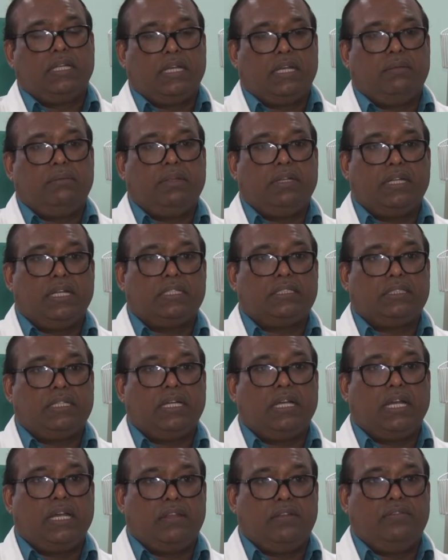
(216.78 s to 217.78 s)
I mean that's a
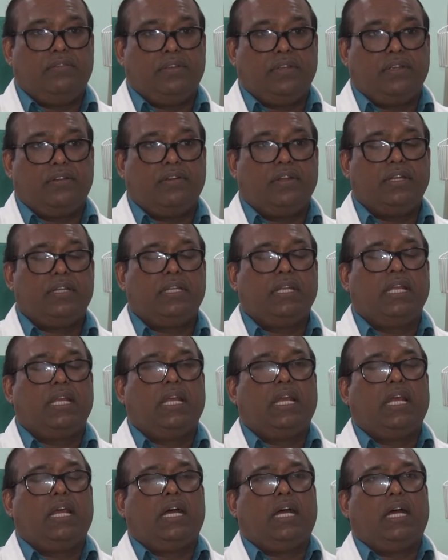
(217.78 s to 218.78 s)
high figure, right?
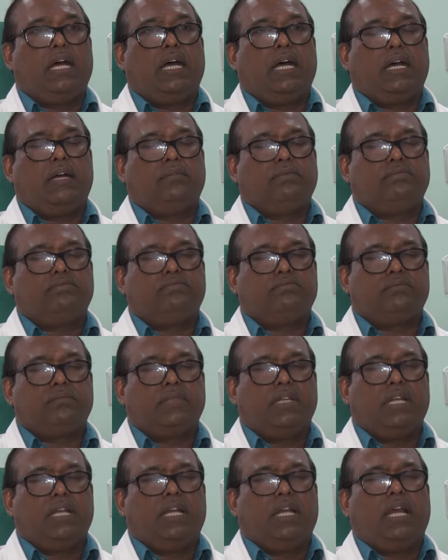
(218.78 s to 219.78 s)
Um,
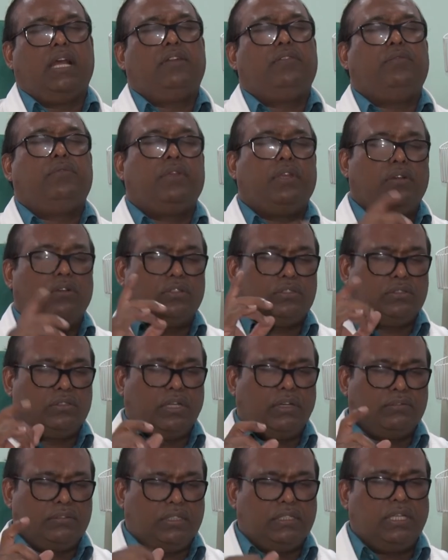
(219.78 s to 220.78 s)
and we also
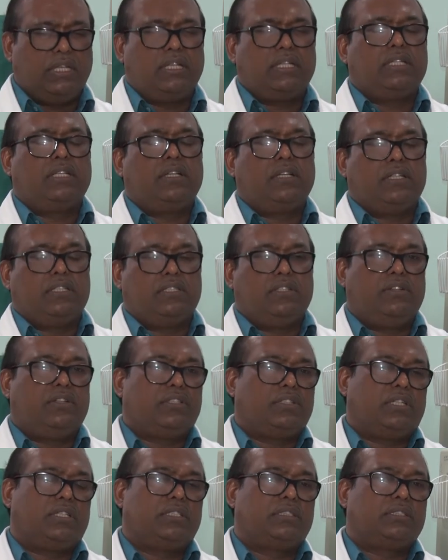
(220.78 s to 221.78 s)
have to take into
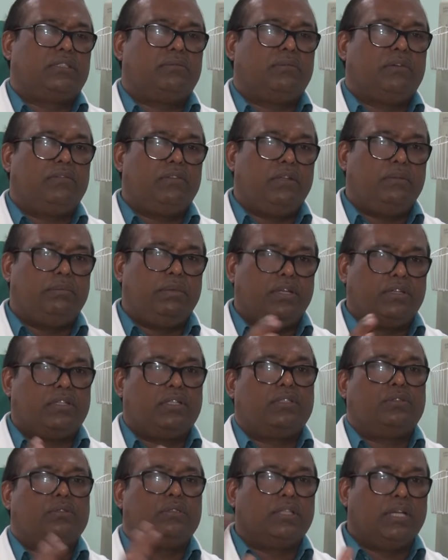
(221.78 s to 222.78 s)
consideration some of the
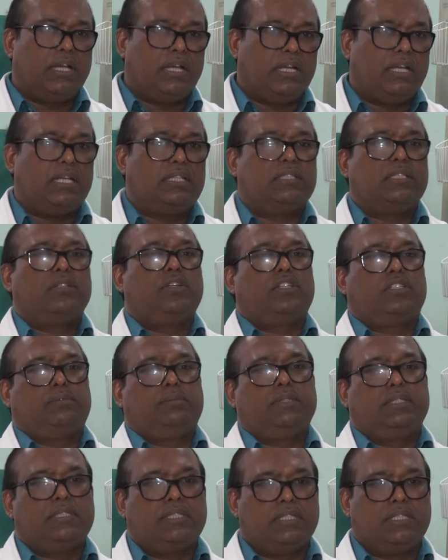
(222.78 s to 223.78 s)
patients who dialyze in
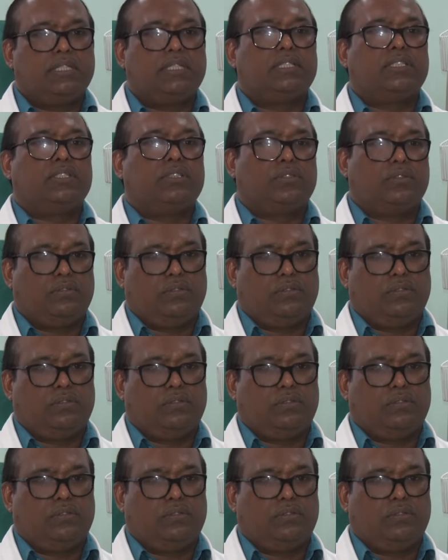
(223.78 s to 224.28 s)
hospital and so